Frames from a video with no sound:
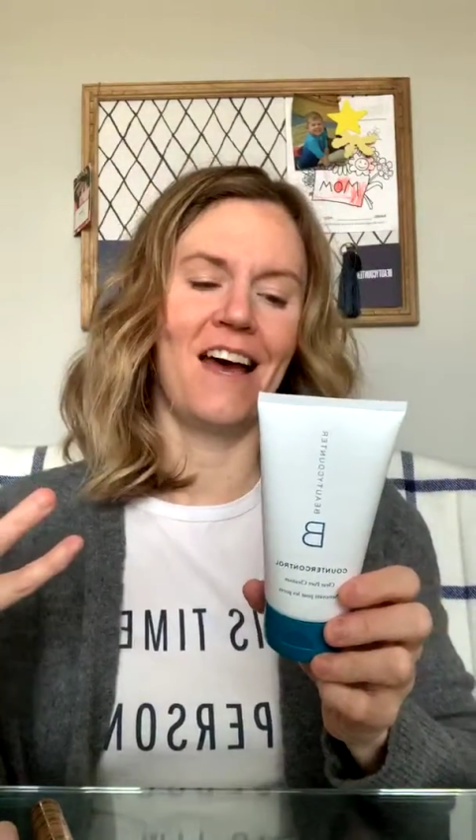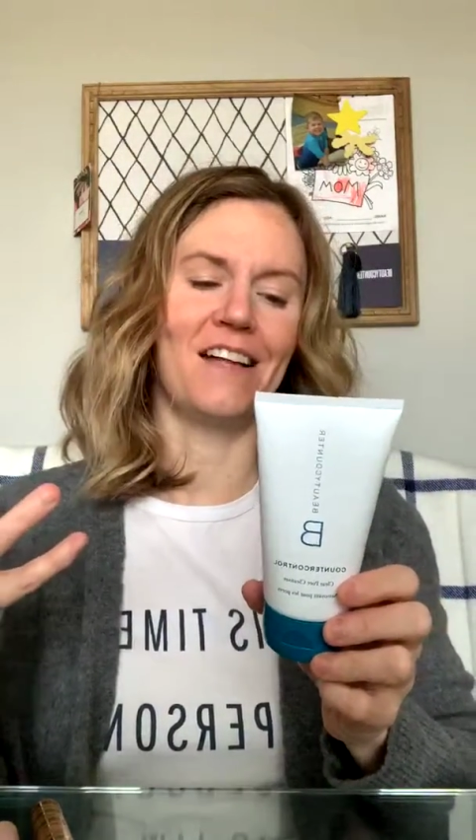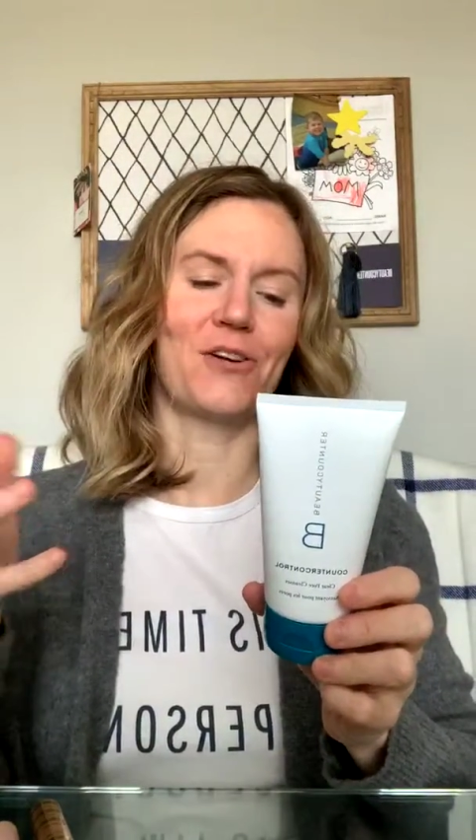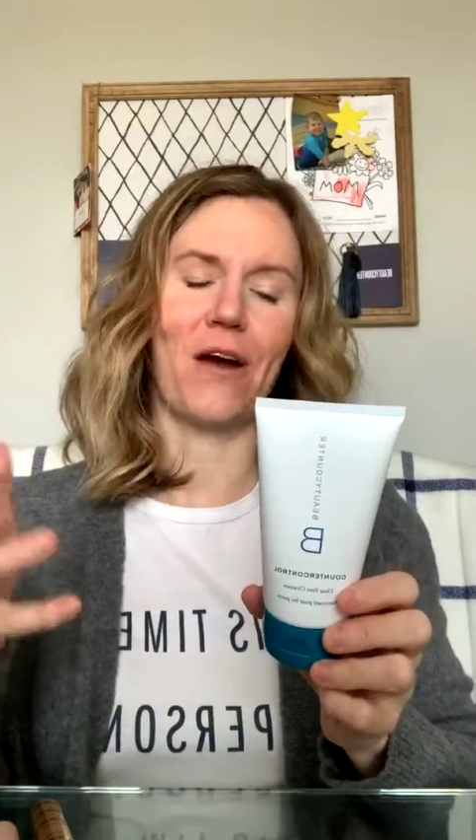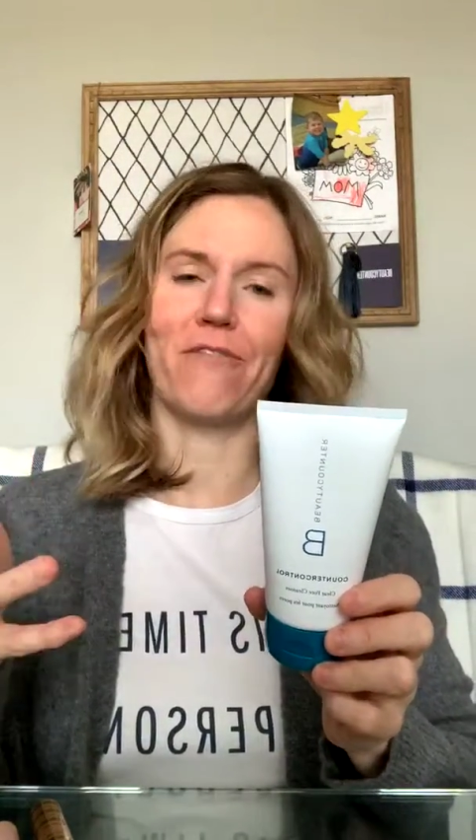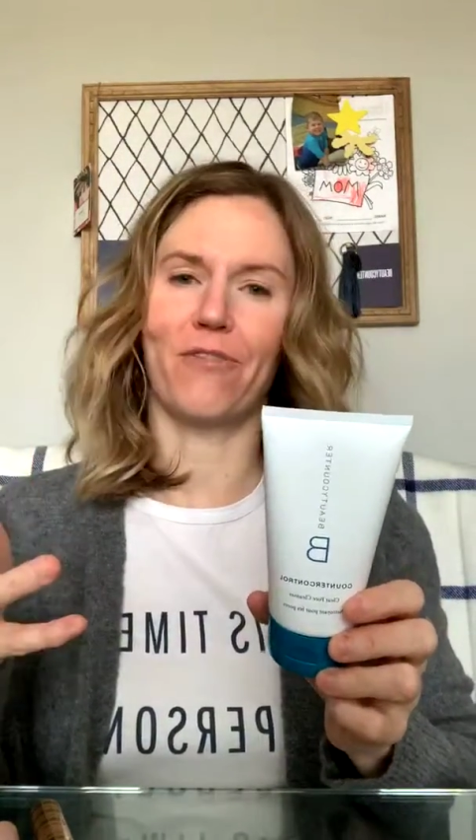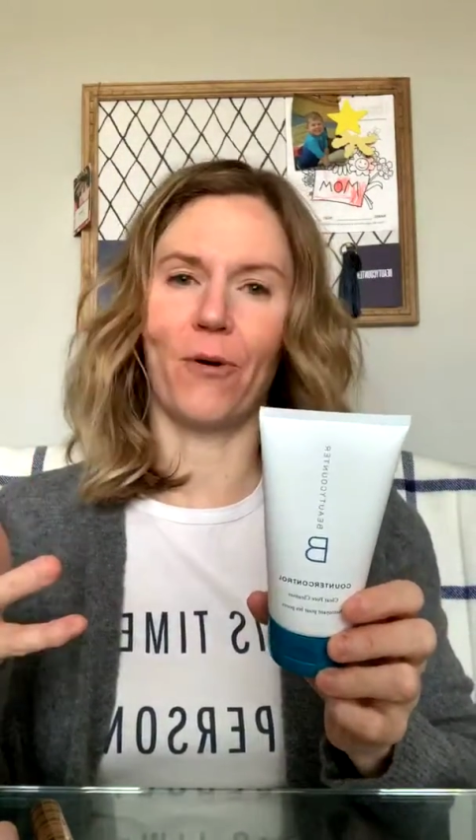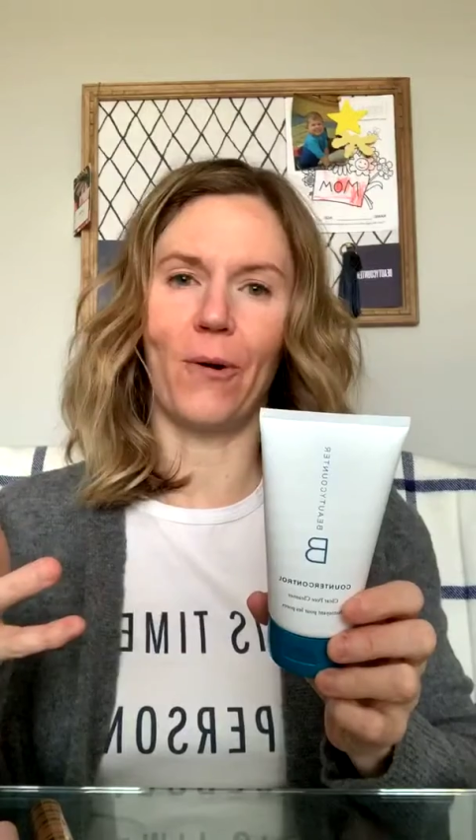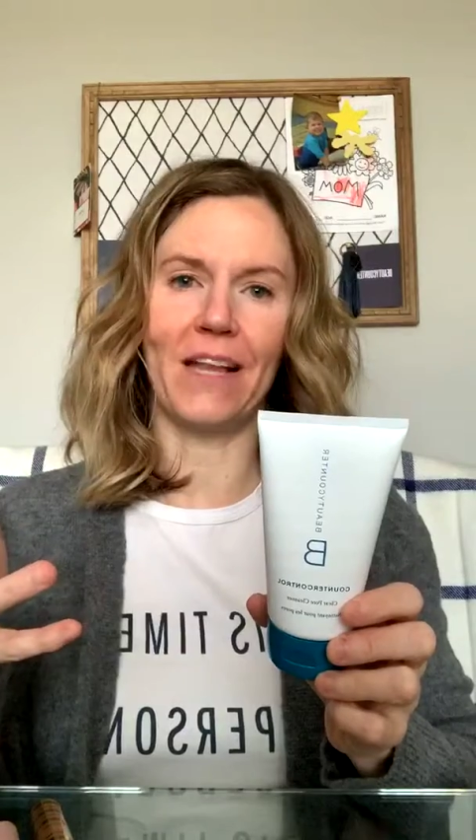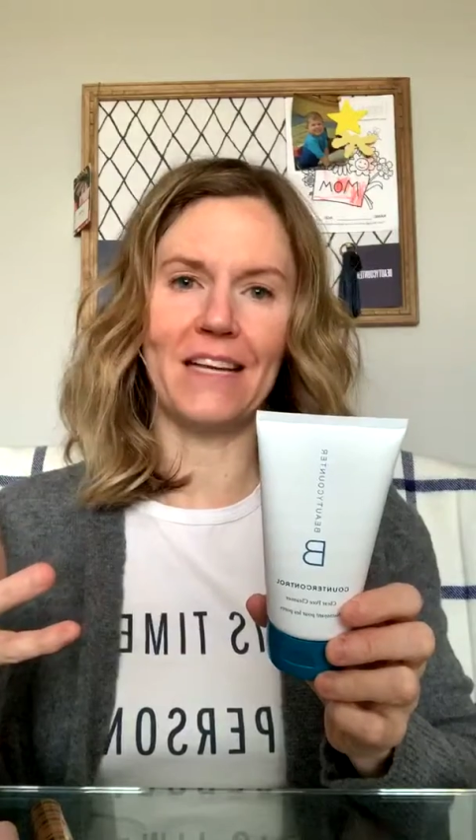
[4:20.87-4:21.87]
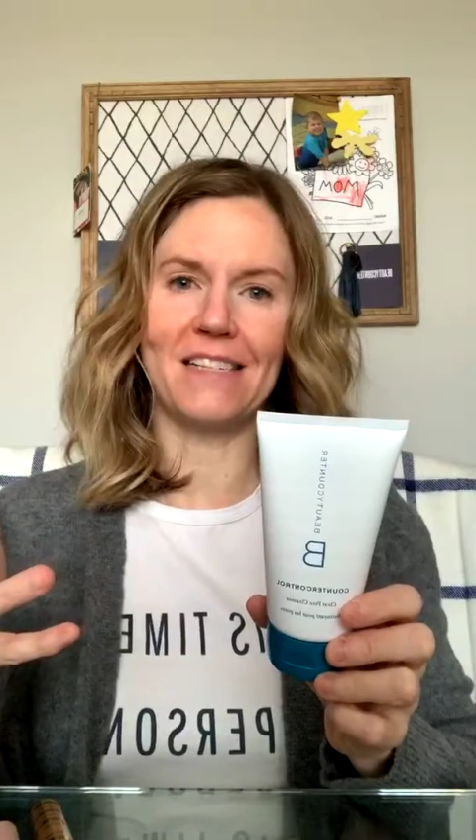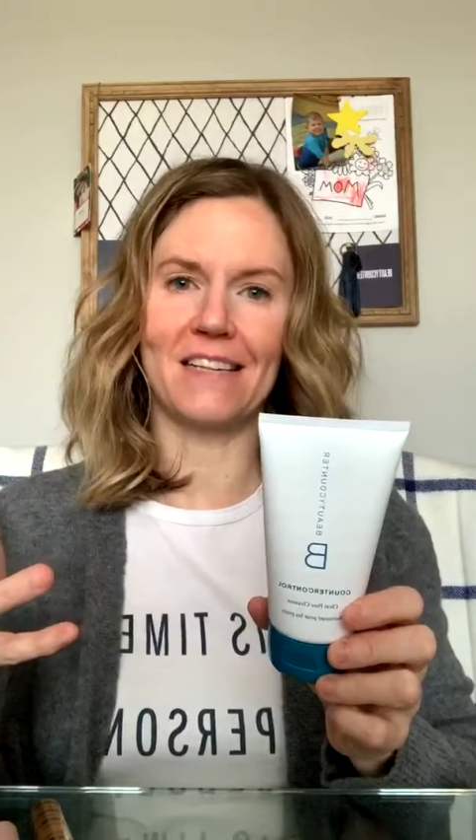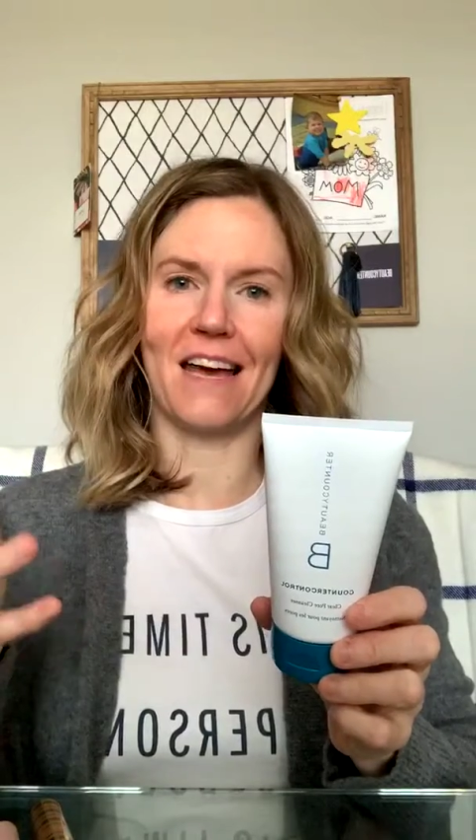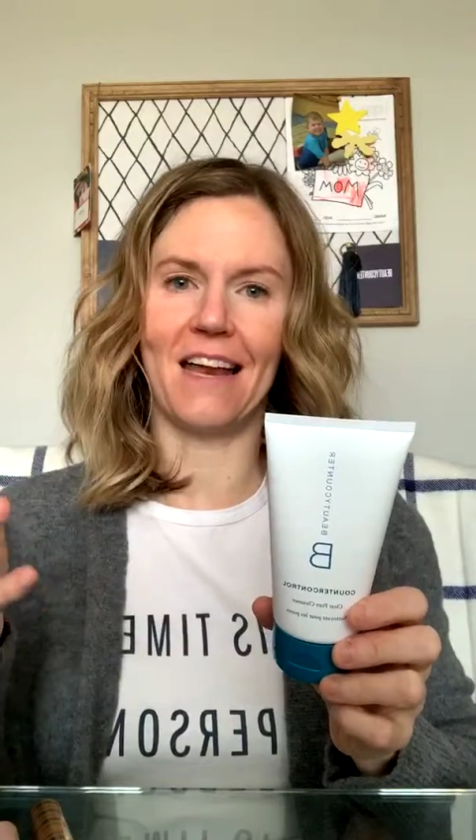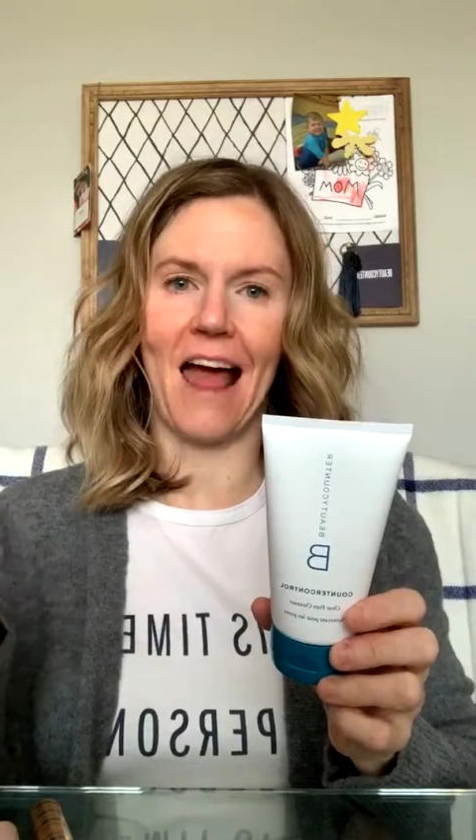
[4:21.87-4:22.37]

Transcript: It's great for oily skin,